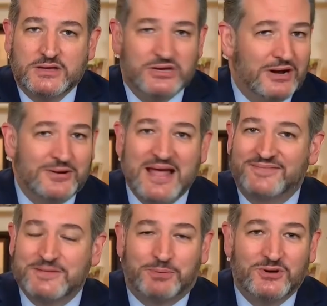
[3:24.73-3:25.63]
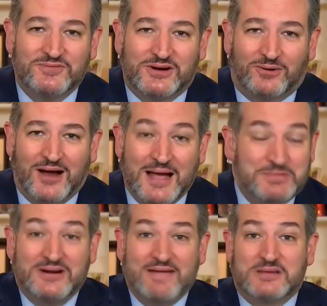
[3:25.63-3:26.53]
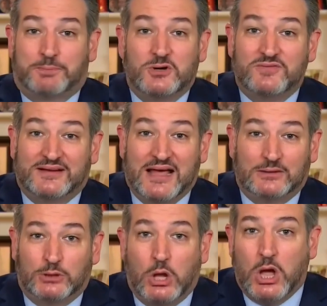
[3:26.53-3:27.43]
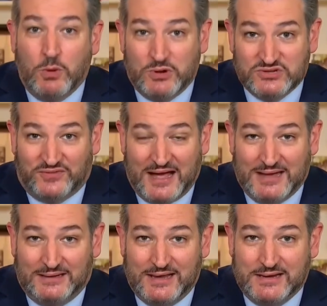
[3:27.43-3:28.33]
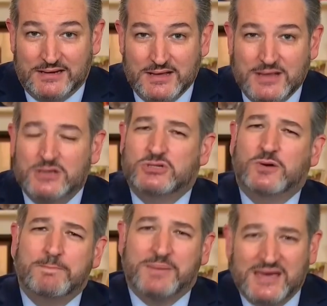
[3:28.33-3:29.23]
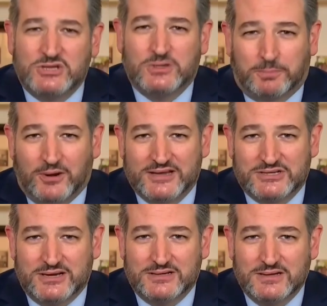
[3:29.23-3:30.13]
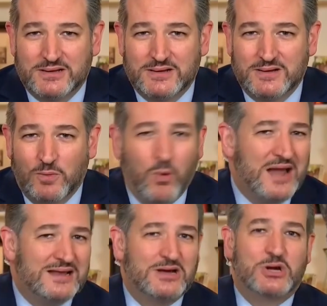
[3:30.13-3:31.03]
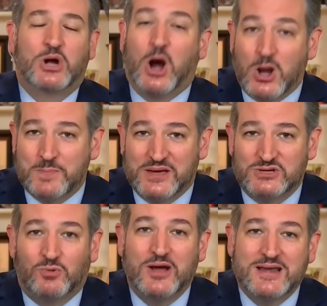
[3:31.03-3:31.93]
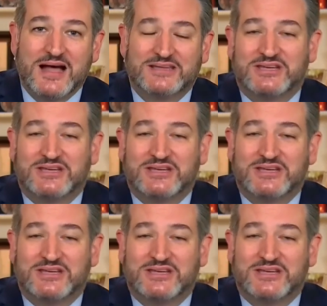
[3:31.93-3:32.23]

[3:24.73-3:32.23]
you don't have to prove a crime, you don't have to prove a, a law was violated to impeach a president. That's what garbage. What